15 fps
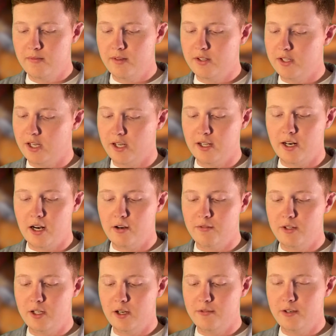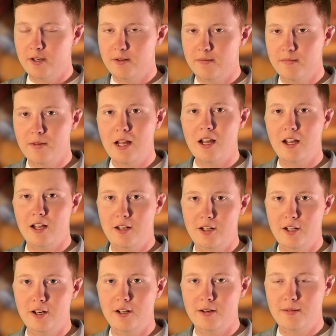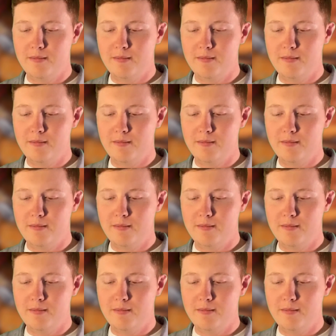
Take it out of the oven and eat it.